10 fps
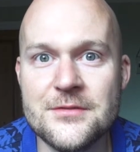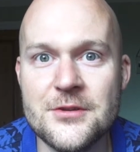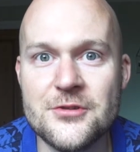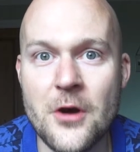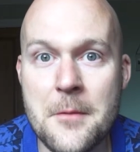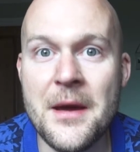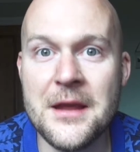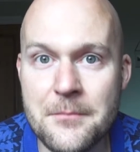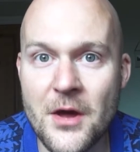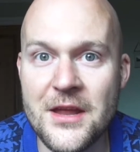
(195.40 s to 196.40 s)
try and make
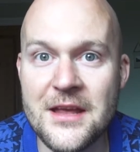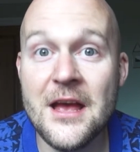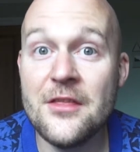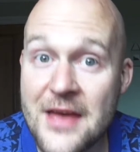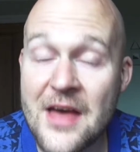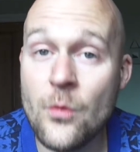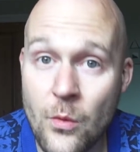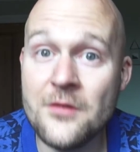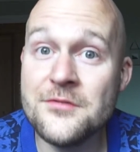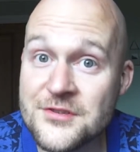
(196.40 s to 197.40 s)
money, they're the
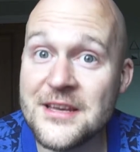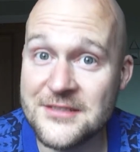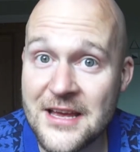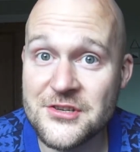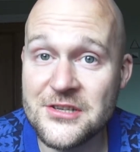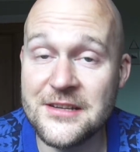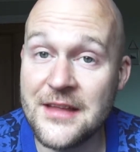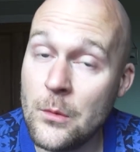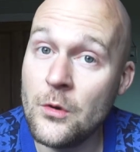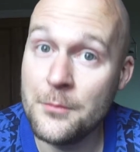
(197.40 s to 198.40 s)
ones essentially
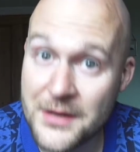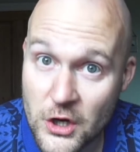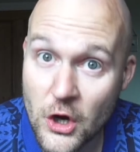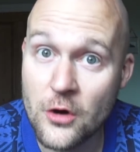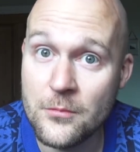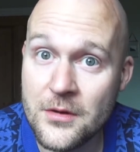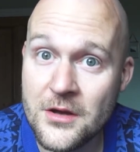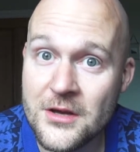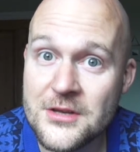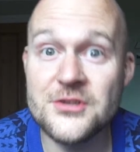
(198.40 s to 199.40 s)
that will become
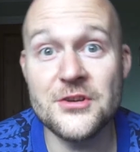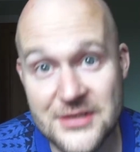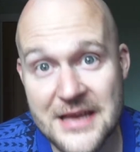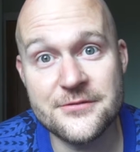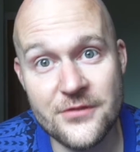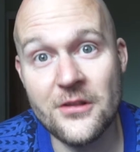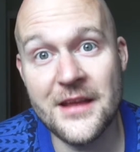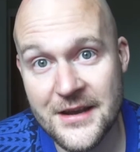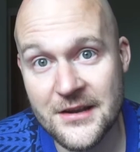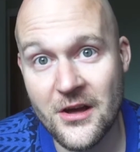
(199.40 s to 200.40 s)
successful
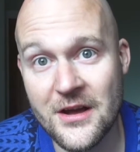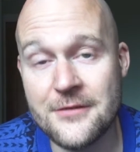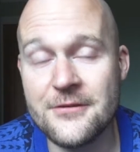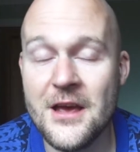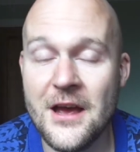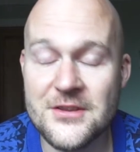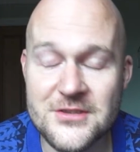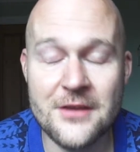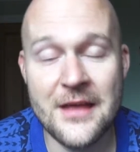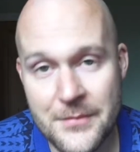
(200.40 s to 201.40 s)
in life. And
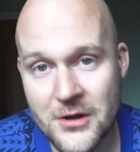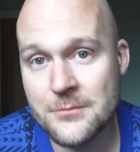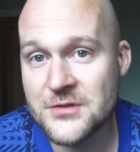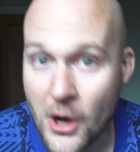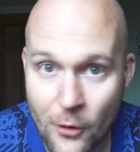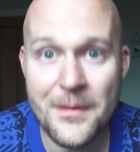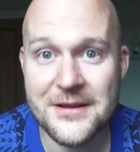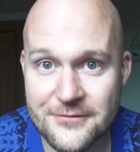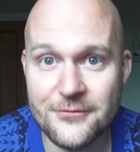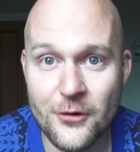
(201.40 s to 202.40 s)
so that becomes a whole
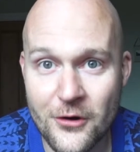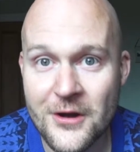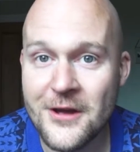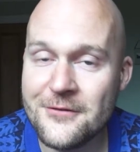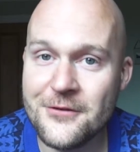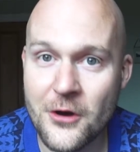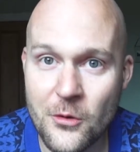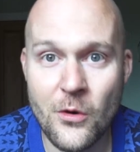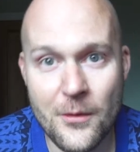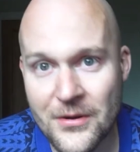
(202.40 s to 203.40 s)
metaphor for
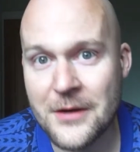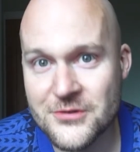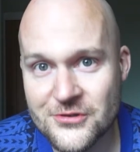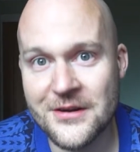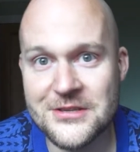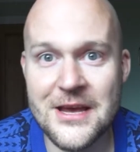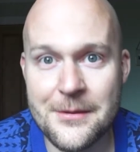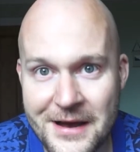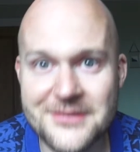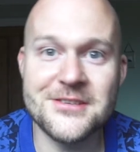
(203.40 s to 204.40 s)
what Brecht was trying to say
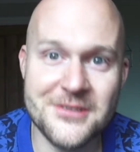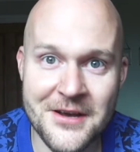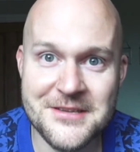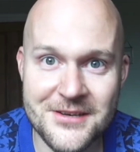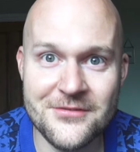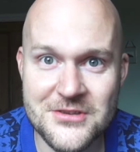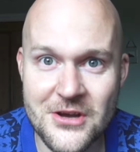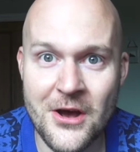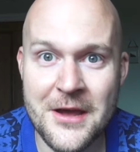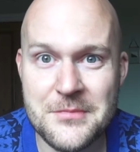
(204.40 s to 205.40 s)
about society of the
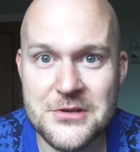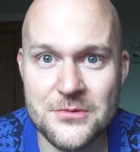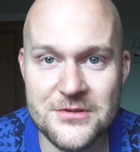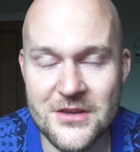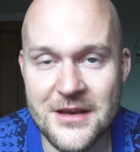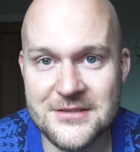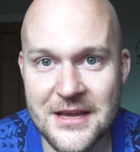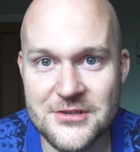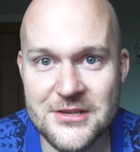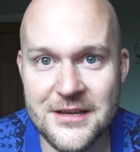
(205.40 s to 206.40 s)
time, which was that
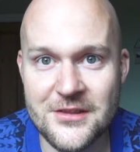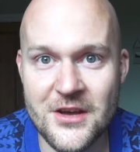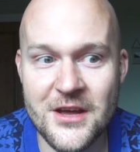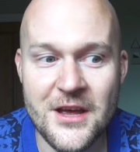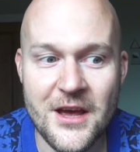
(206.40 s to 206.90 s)
essentially that